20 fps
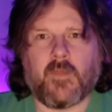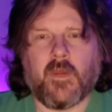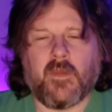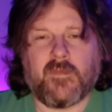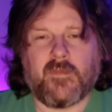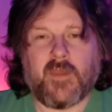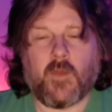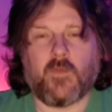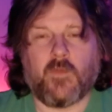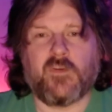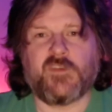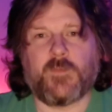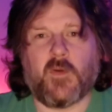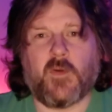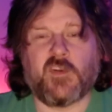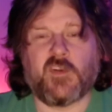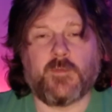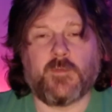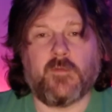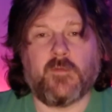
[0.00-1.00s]
they were
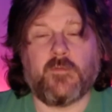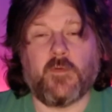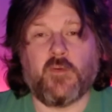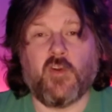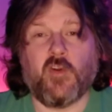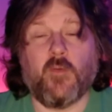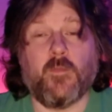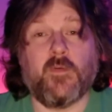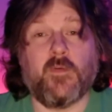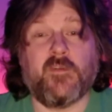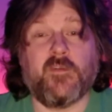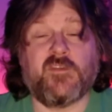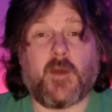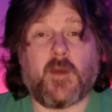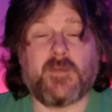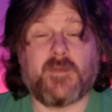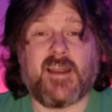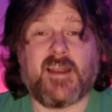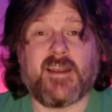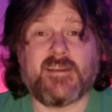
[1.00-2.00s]
responsible for a number of
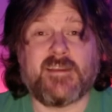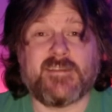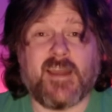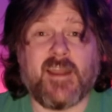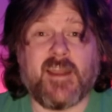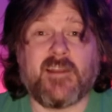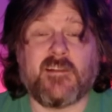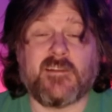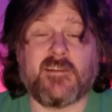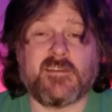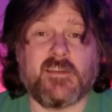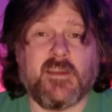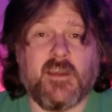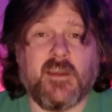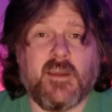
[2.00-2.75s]
top-selling titles,